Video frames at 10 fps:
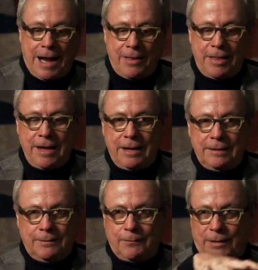And
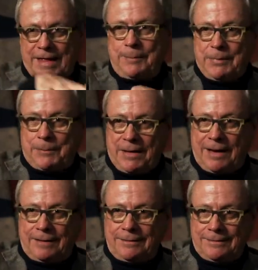then with that big
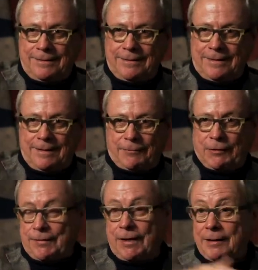pile,
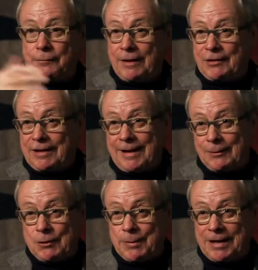first of all, I'd finished a lot
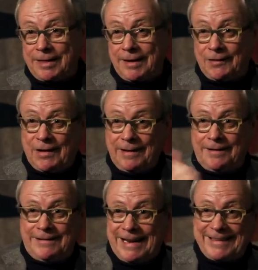of 2-minute things.
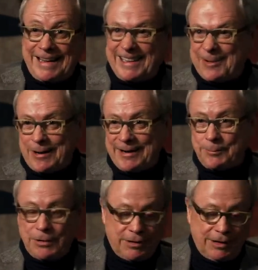I'd delegated quite a
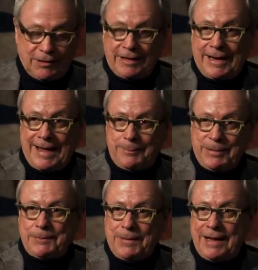number of things. And then I had a
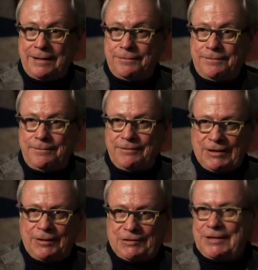big pile of
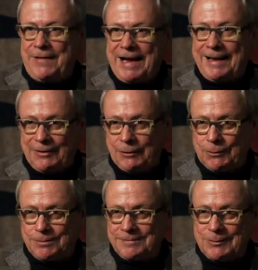still stuff I had to
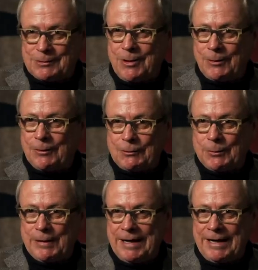do. It was longer than
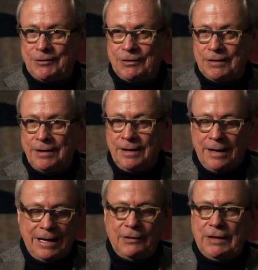2-minute actions.
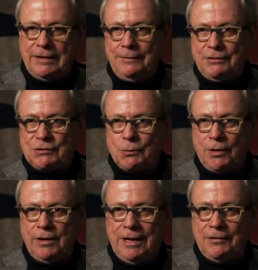He said, David, just
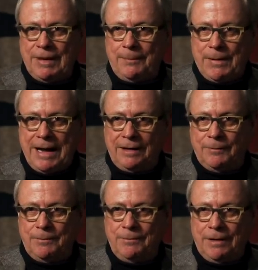organize that
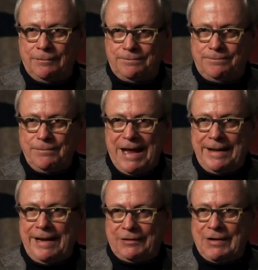pile of
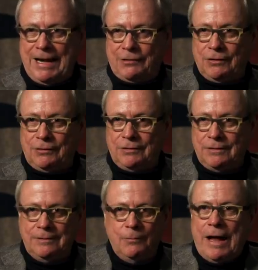next actions
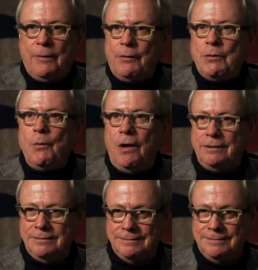however you want.